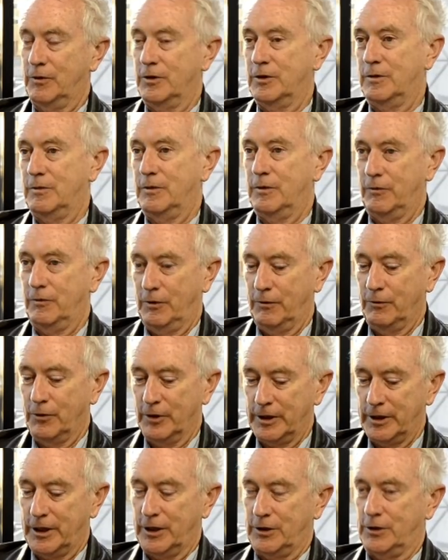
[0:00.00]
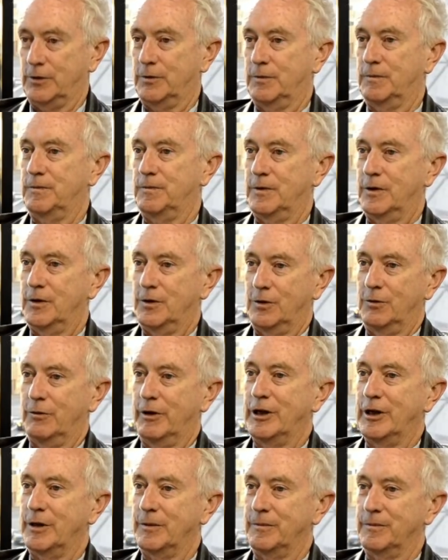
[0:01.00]
you've got to get the
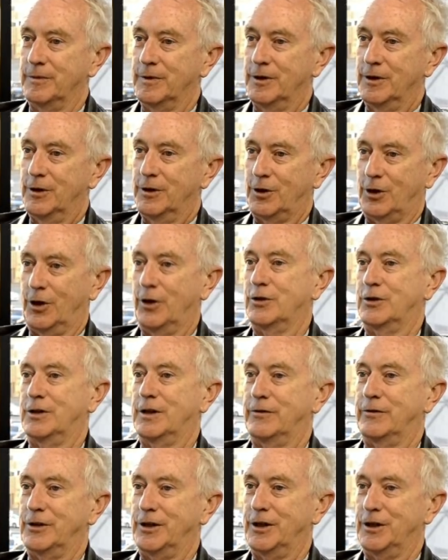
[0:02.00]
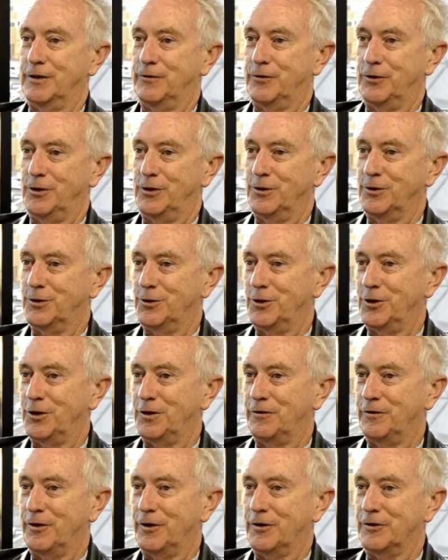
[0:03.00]
uranium close enough together for the
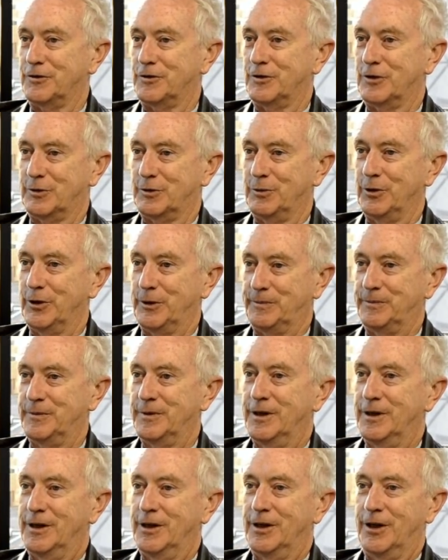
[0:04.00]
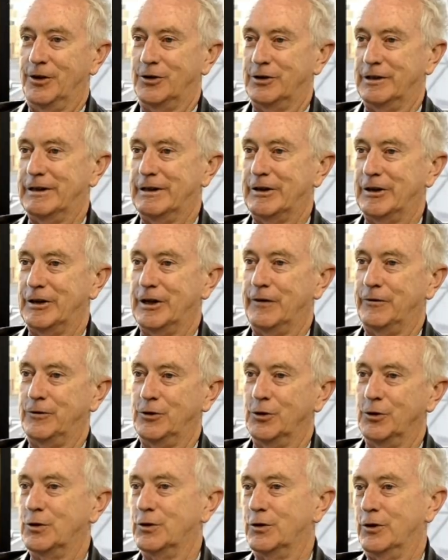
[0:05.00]
U-235s to split and generate enough
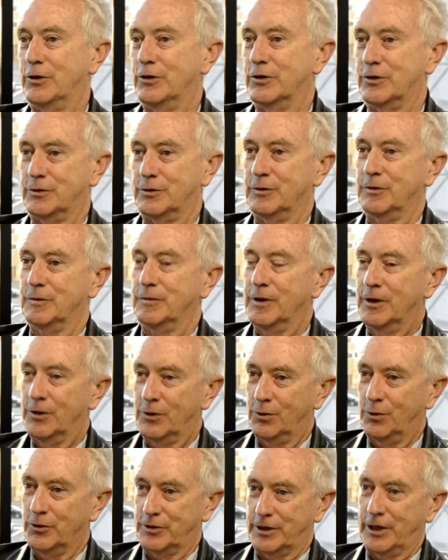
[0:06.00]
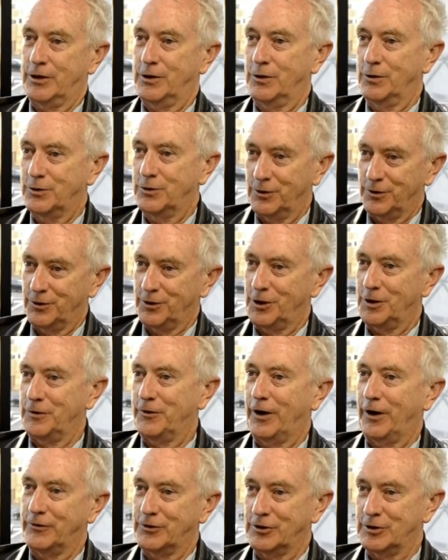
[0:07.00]
neutrons to cause other
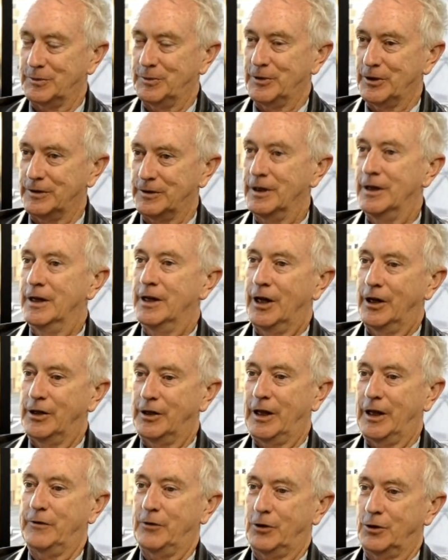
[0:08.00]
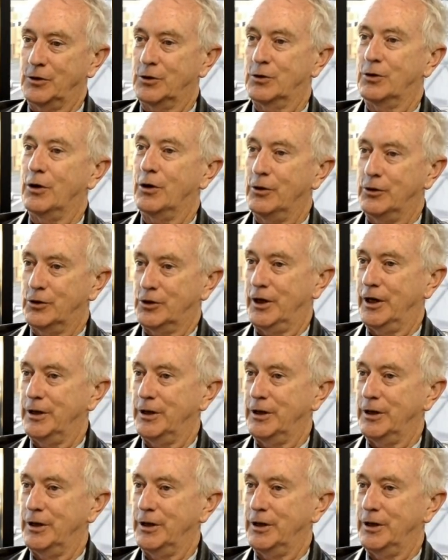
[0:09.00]
U-235s to split, and you have a controlled chain